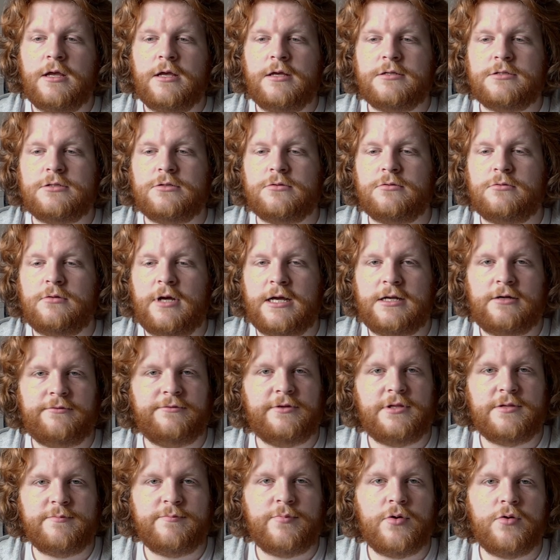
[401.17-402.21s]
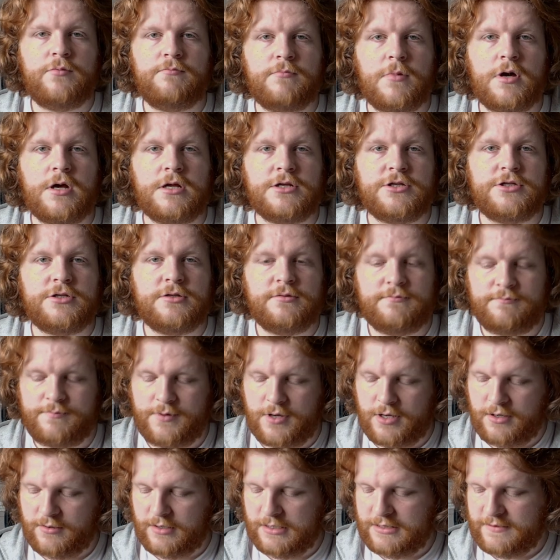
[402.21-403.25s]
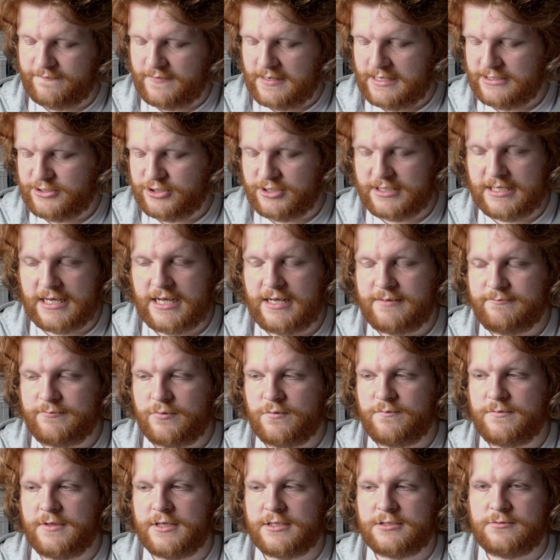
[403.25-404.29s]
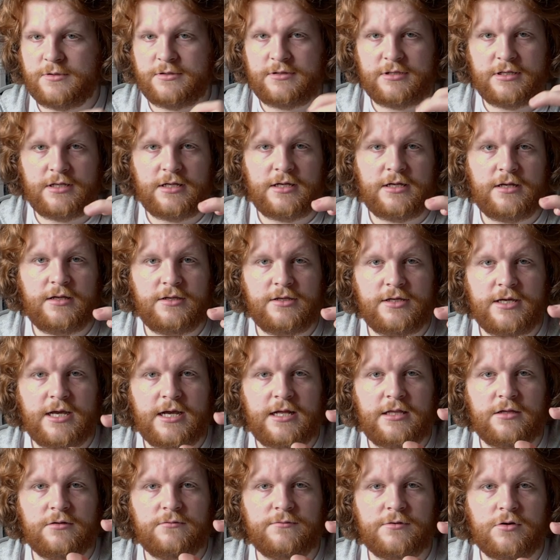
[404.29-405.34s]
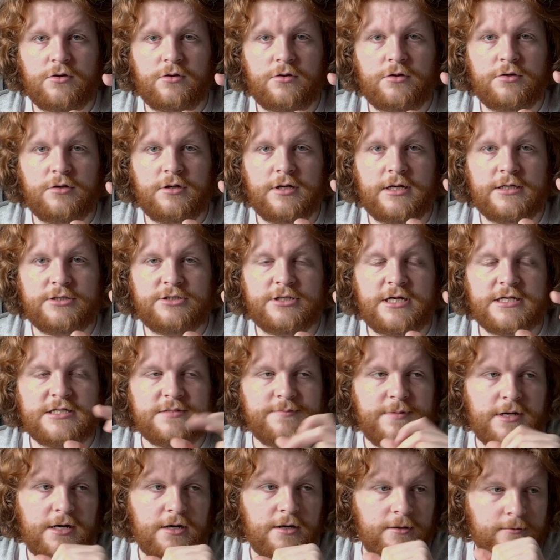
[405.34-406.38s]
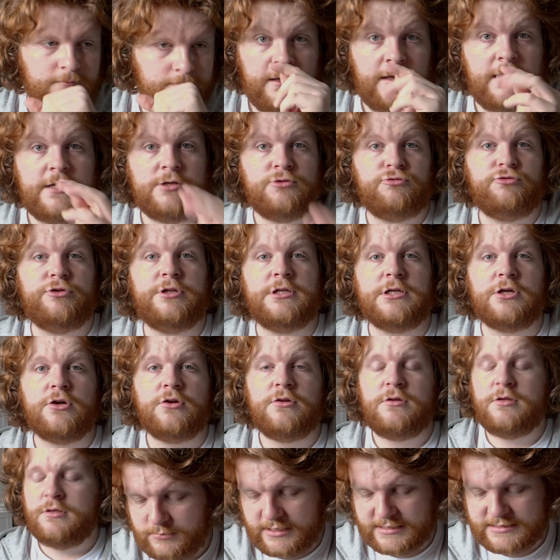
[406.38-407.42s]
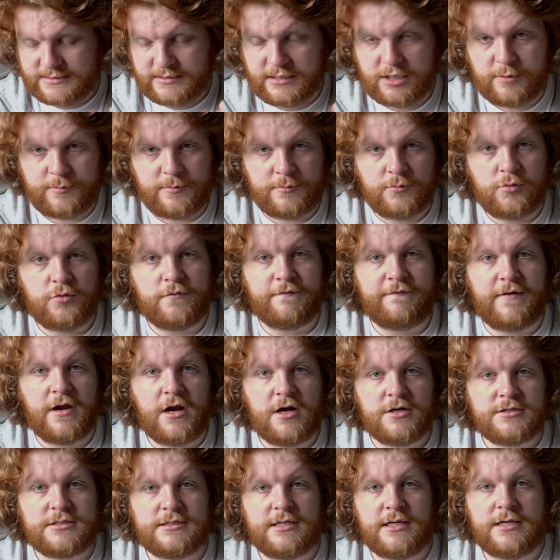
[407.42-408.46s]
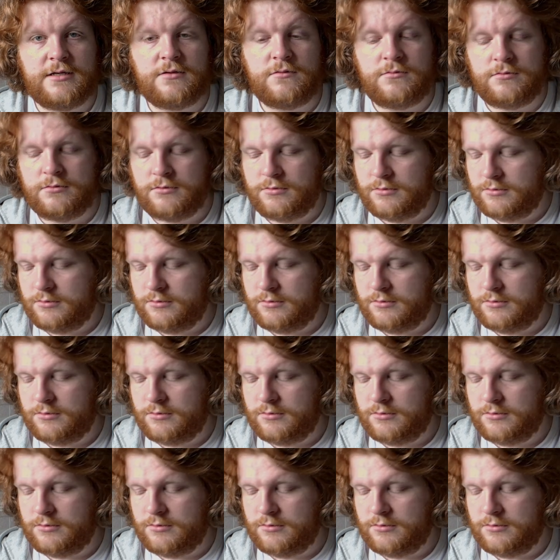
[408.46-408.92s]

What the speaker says: So I don't really boom much, but the fact you can boom this with you get a little transmitter is really good. It's a little bit more versatile.